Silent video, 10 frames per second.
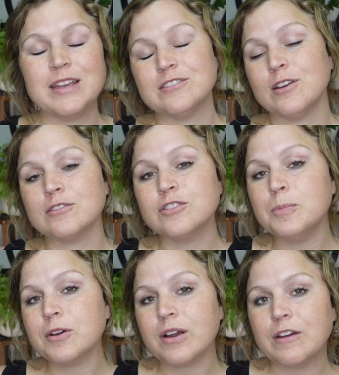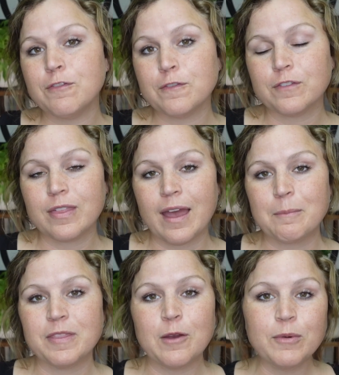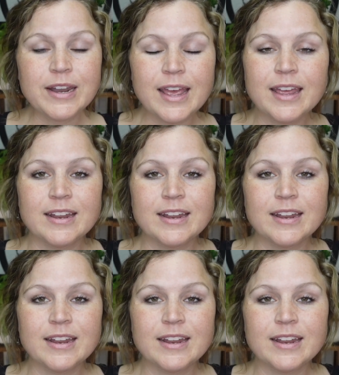So I was super grateful for that, but they went ahead